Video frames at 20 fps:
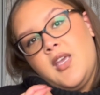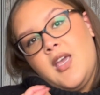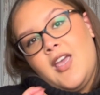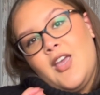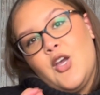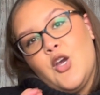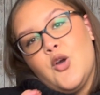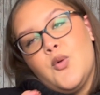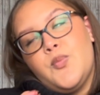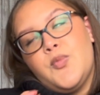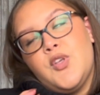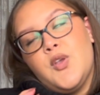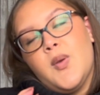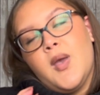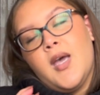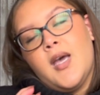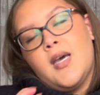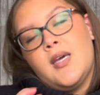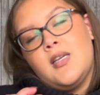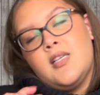I hope that you
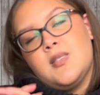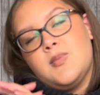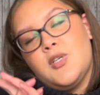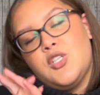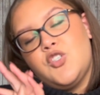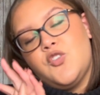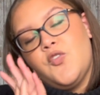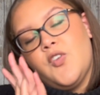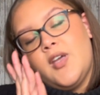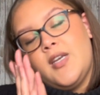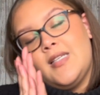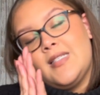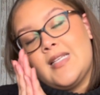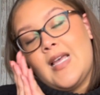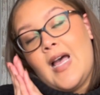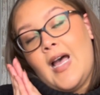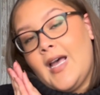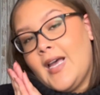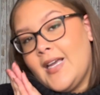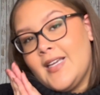had as much fun as
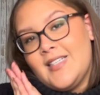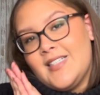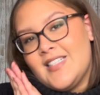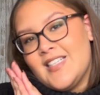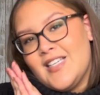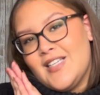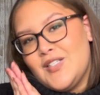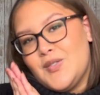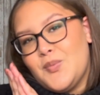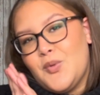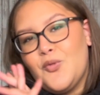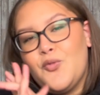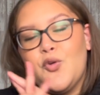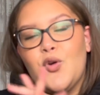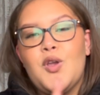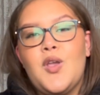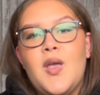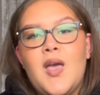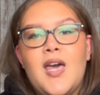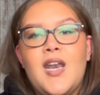I did. Before
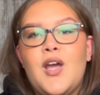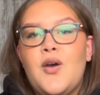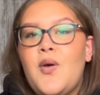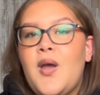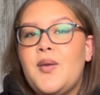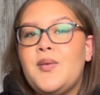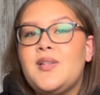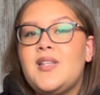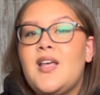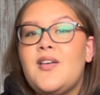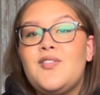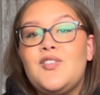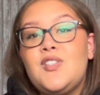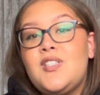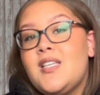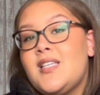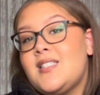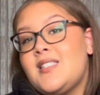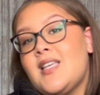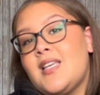you head out, I love you.
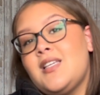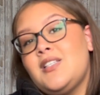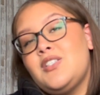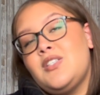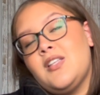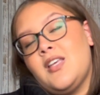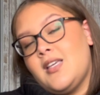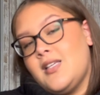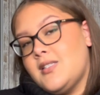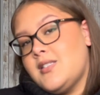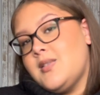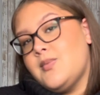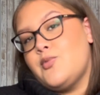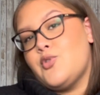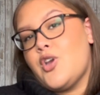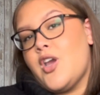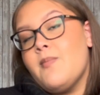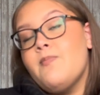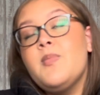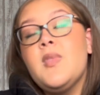Take a second to like and
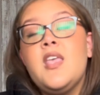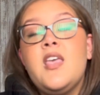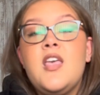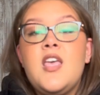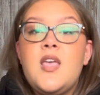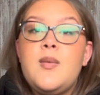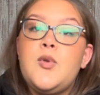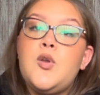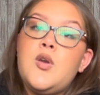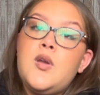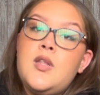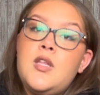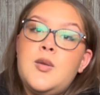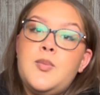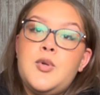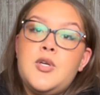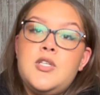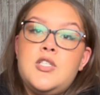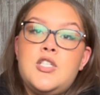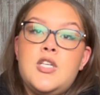subscribe. It'd be greatly
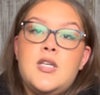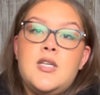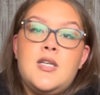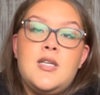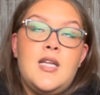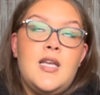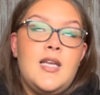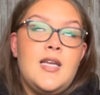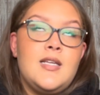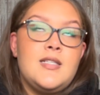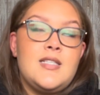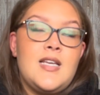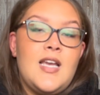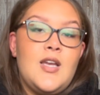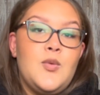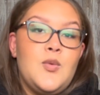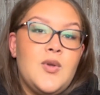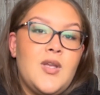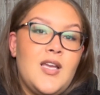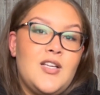appreciated, and I
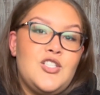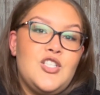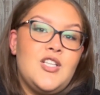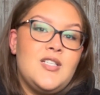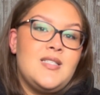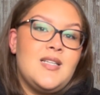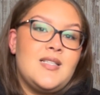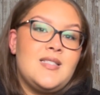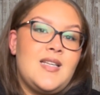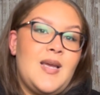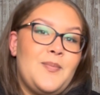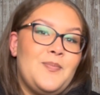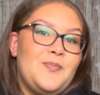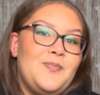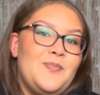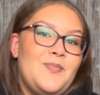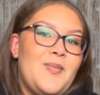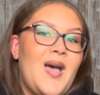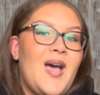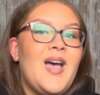will catch you guys next time.
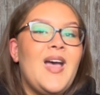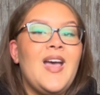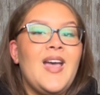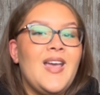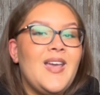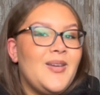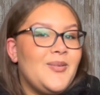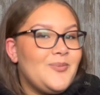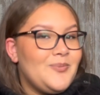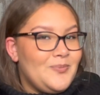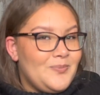Bye.